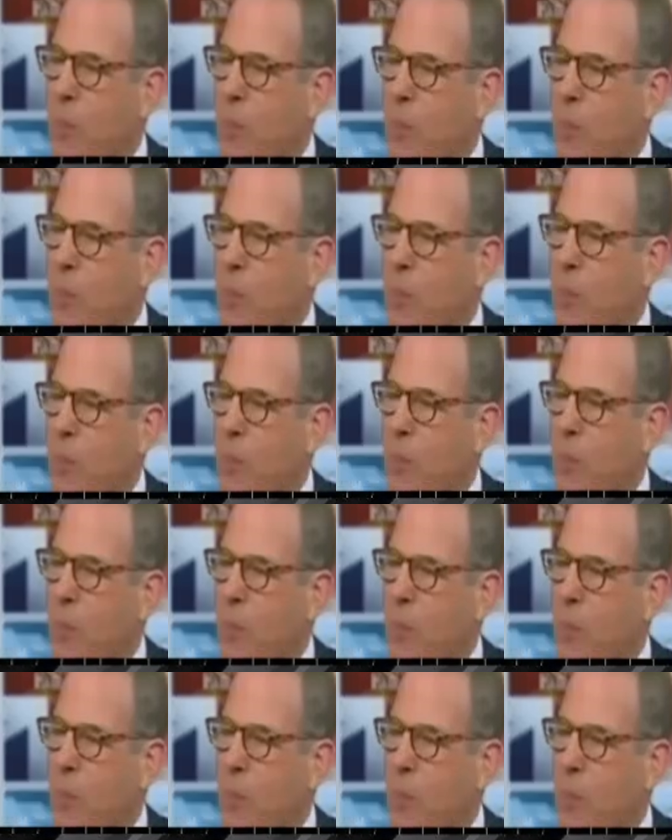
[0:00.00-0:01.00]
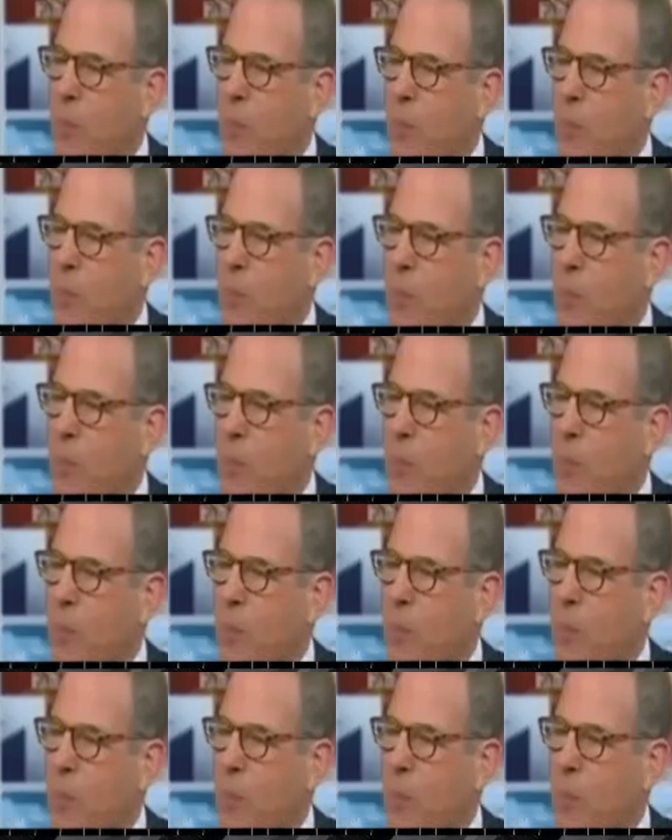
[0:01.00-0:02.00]

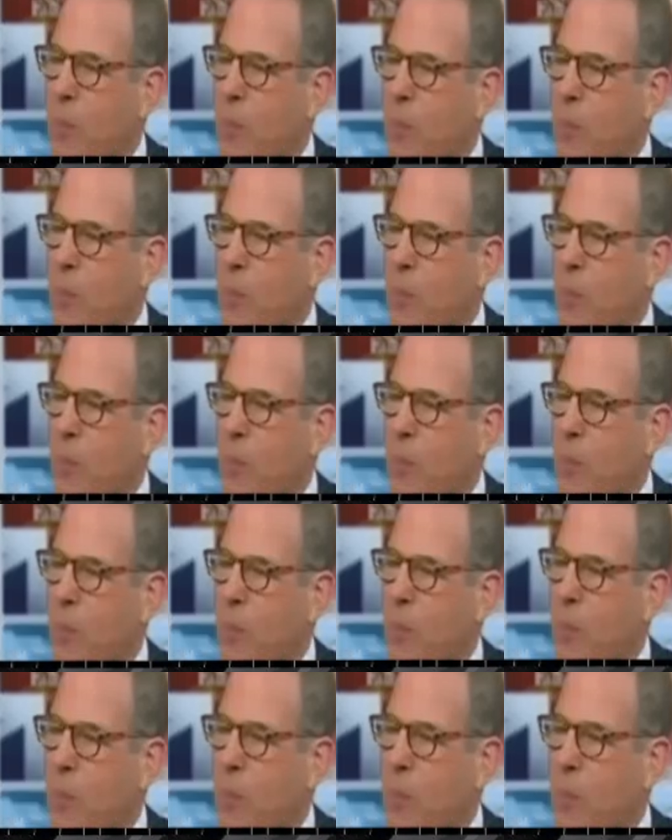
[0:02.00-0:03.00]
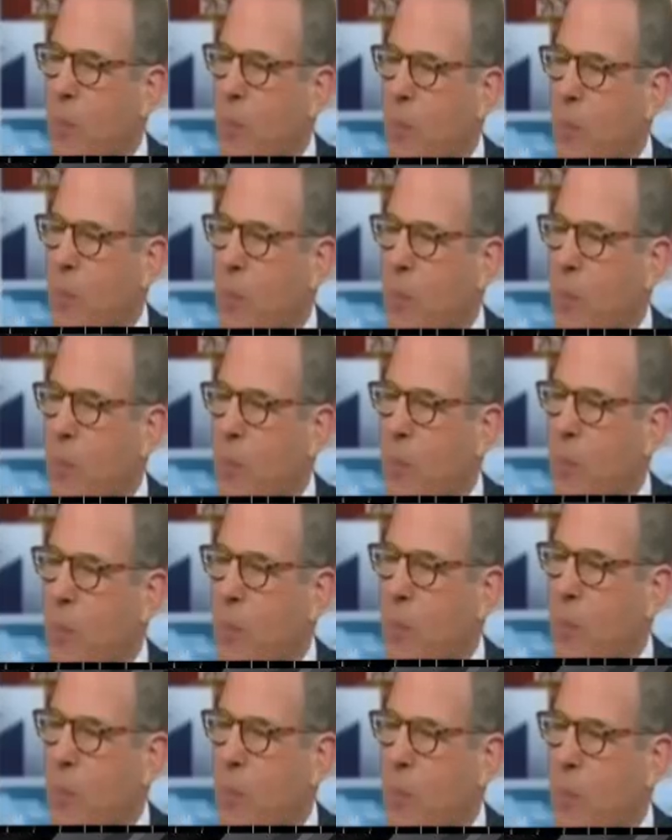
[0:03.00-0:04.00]

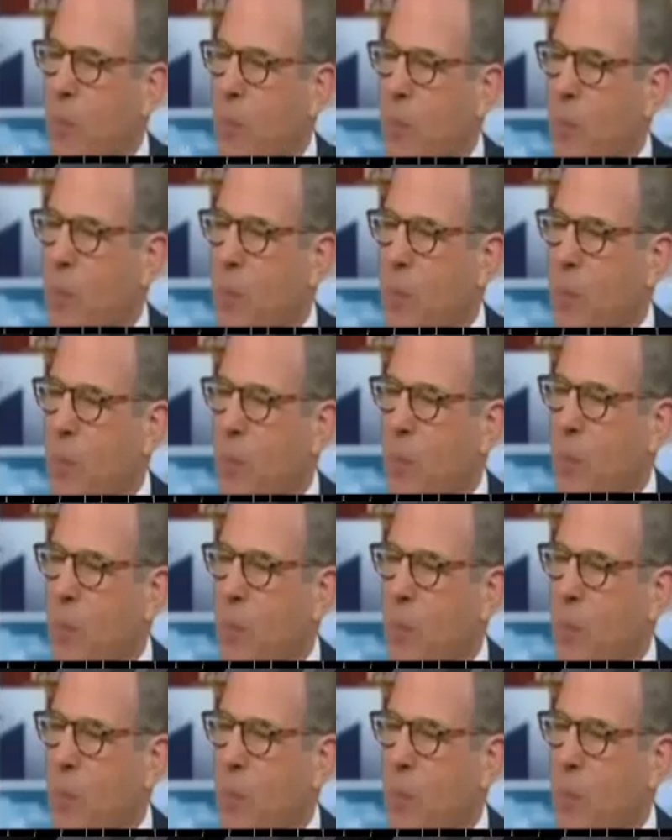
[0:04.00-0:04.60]
This person isn't speaking.